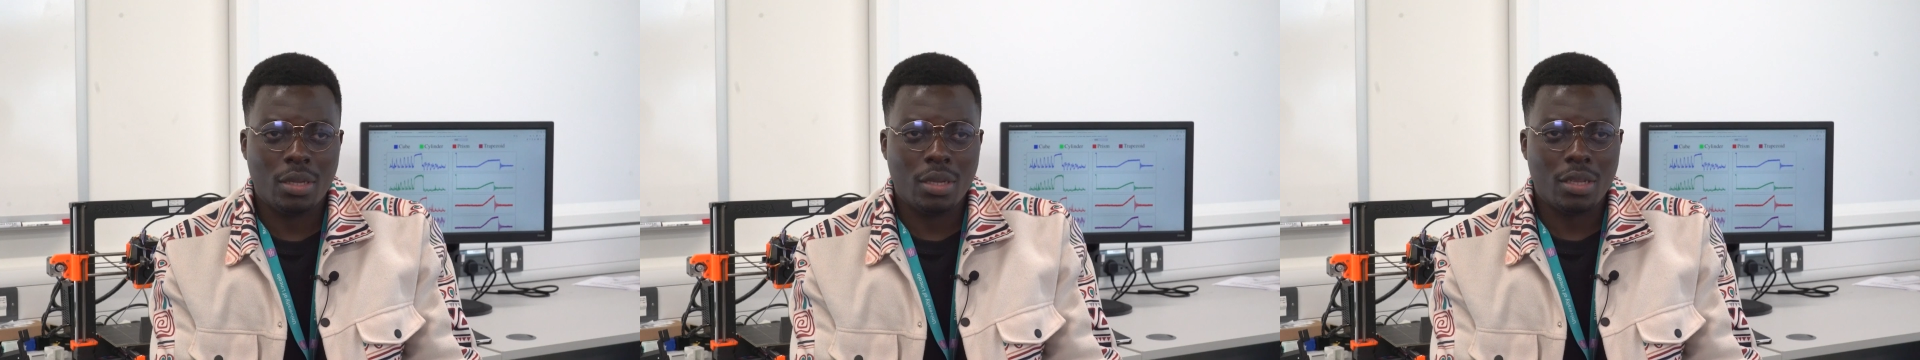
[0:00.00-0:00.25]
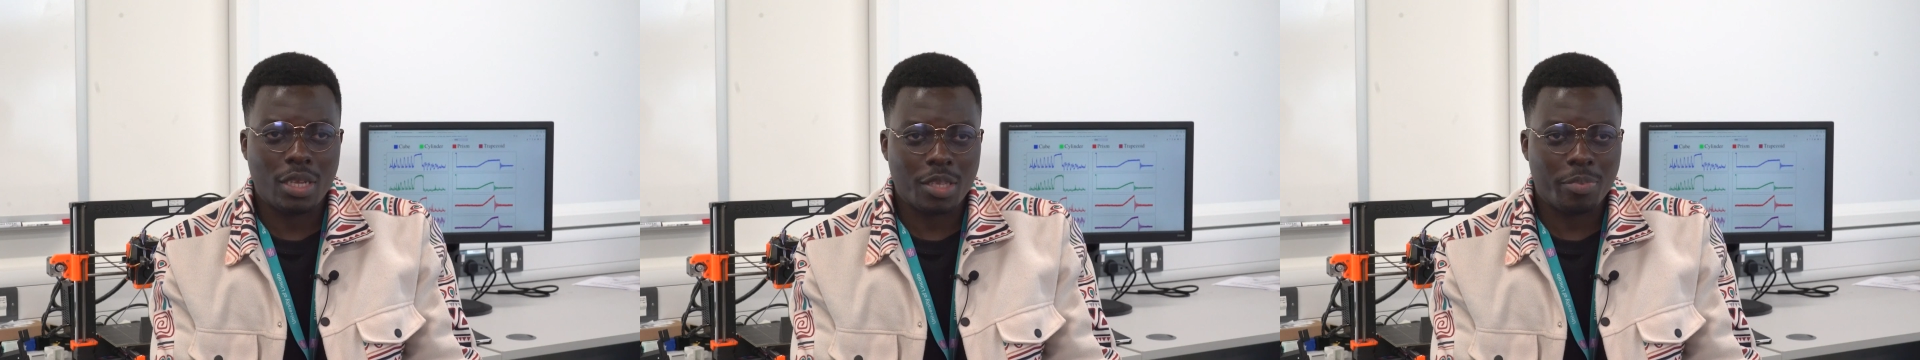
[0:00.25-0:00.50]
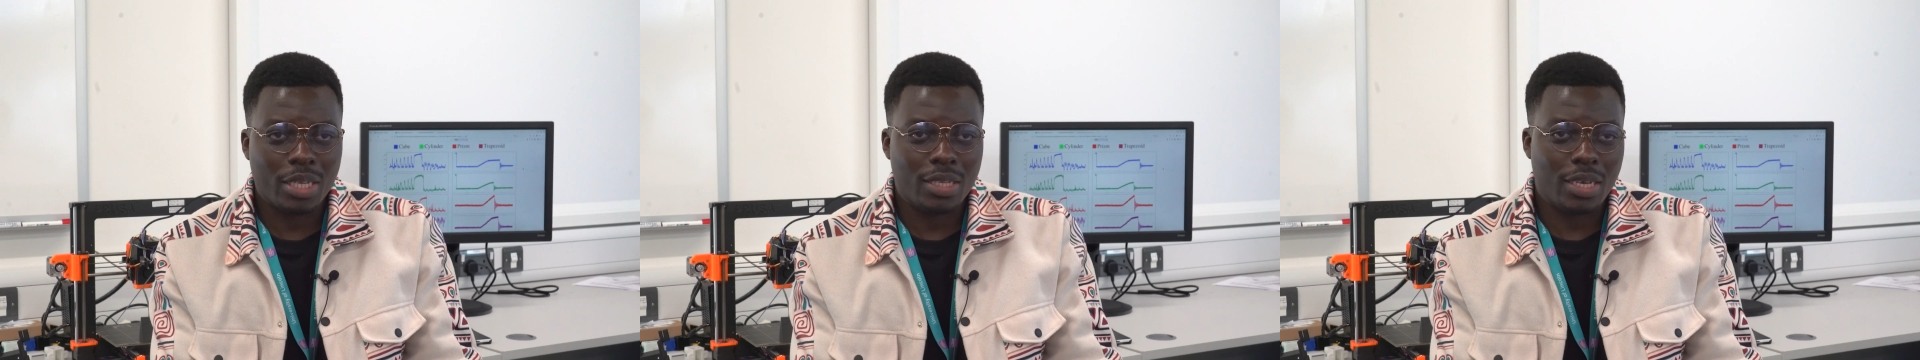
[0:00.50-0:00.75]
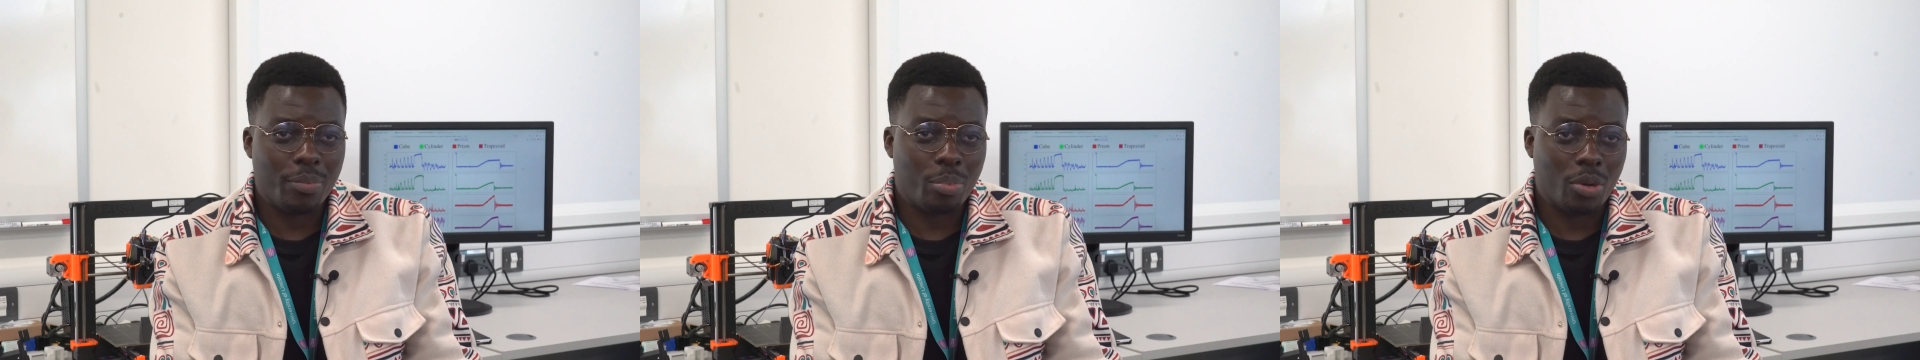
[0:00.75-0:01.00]
Despite their
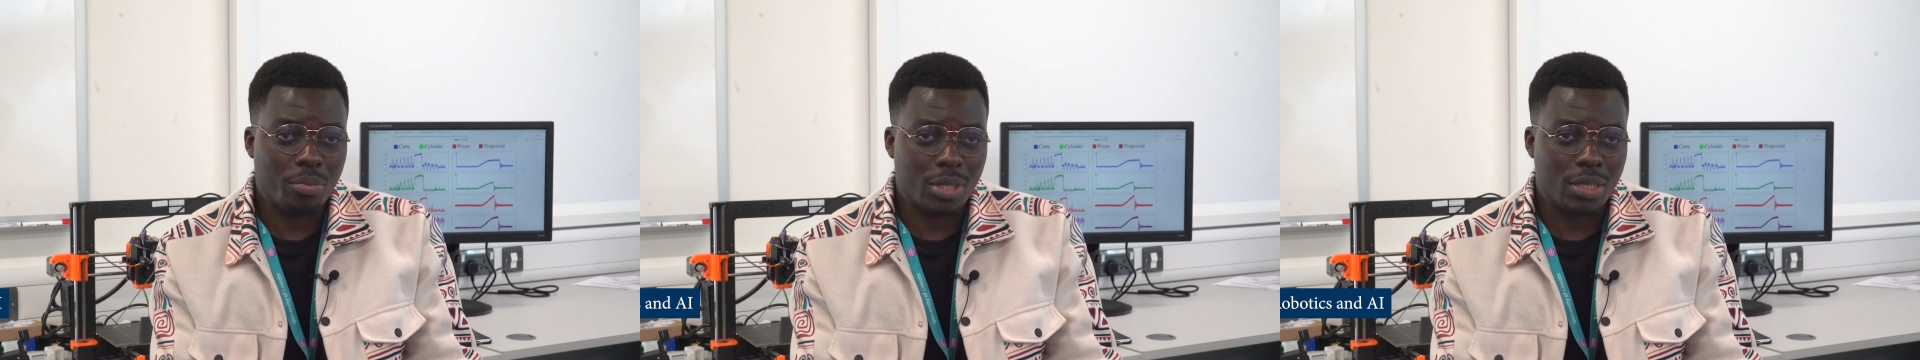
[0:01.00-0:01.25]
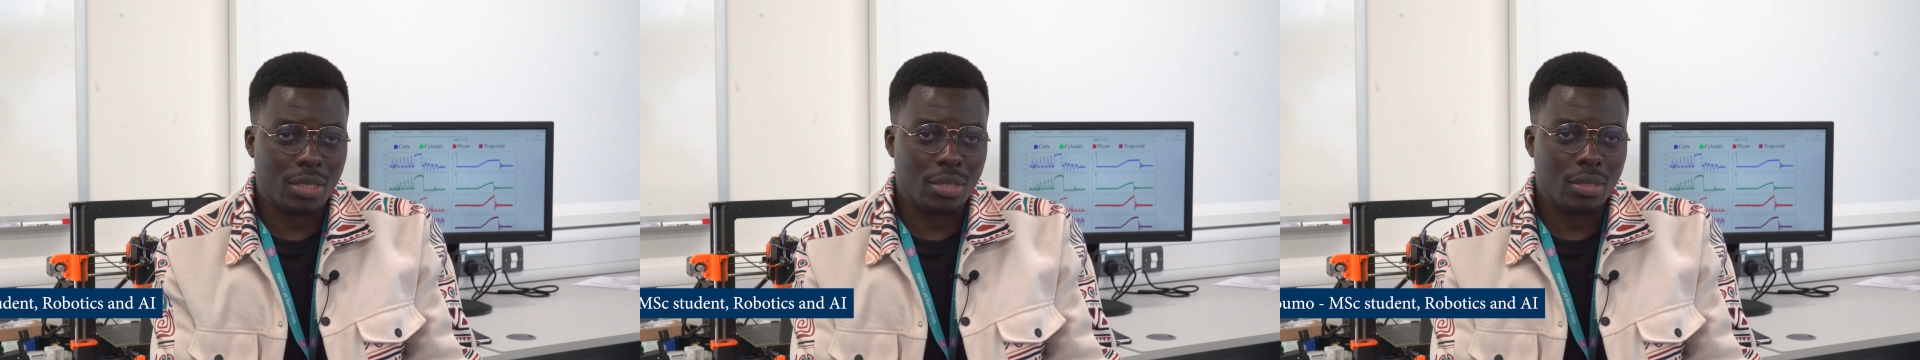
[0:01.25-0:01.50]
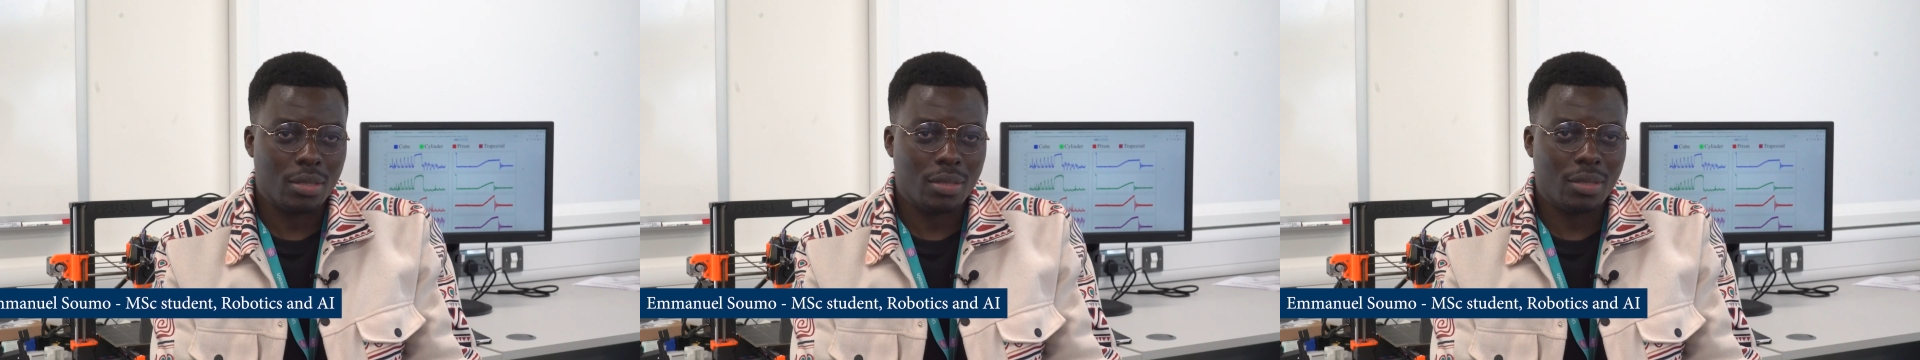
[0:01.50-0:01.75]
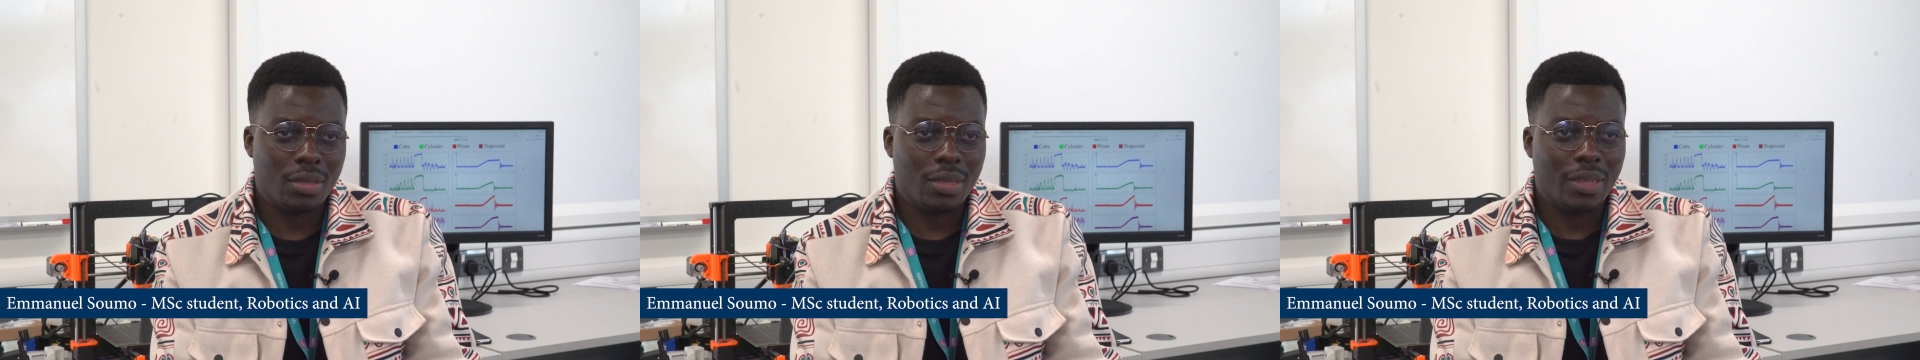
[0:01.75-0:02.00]
promises,
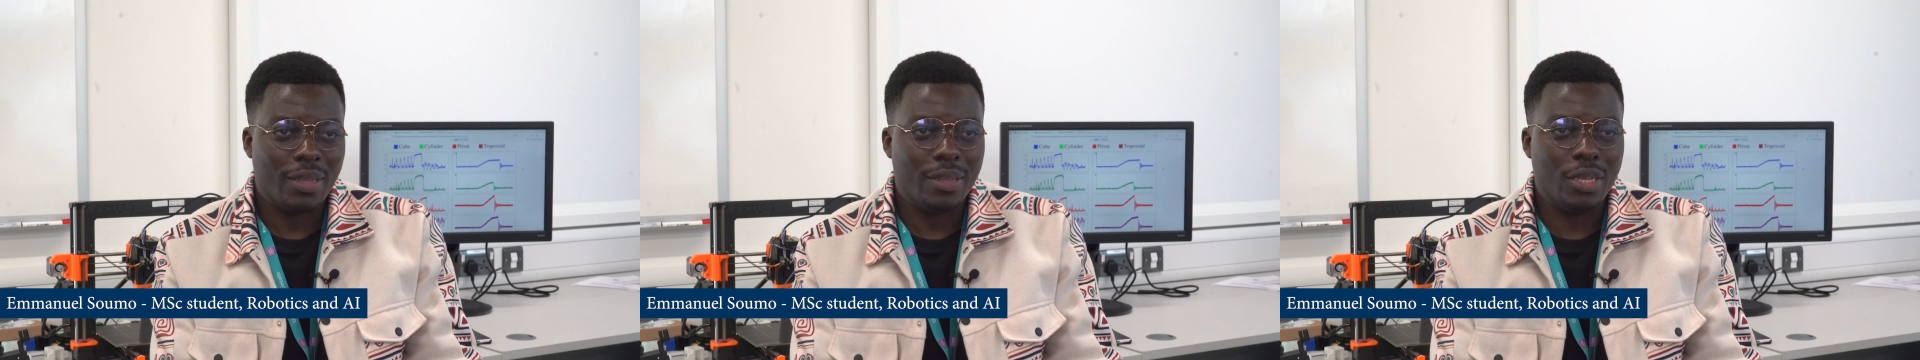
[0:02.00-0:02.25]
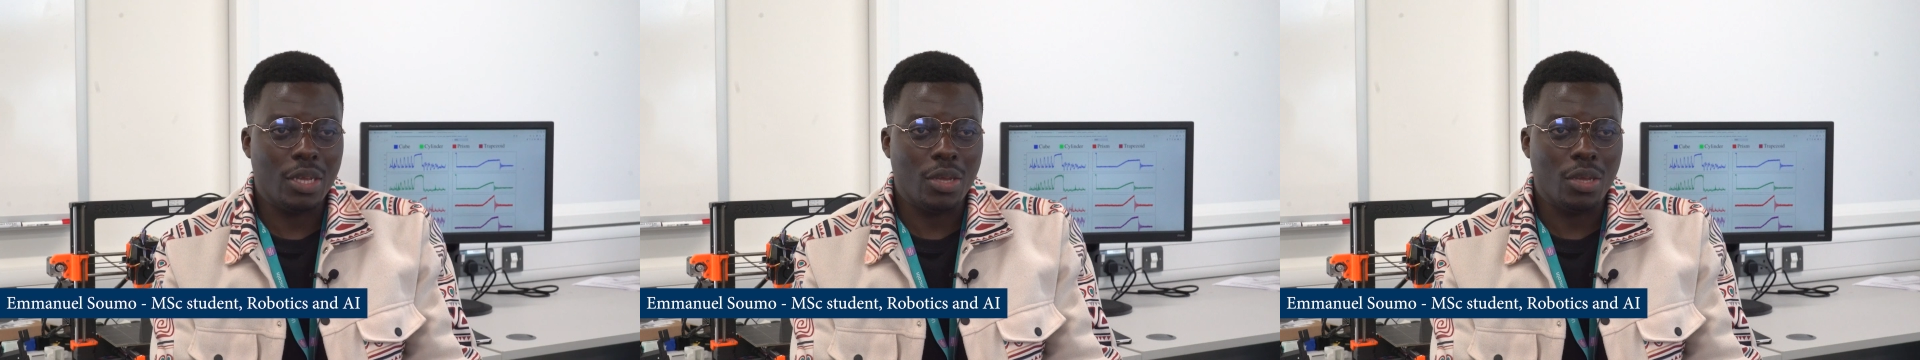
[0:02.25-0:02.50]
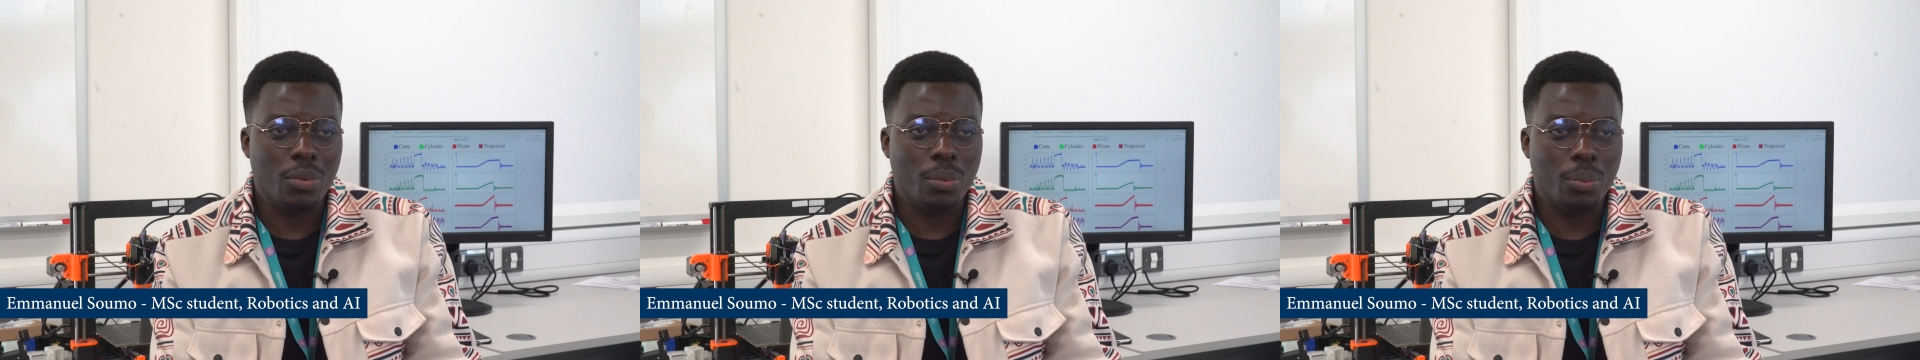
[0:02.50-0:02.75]
the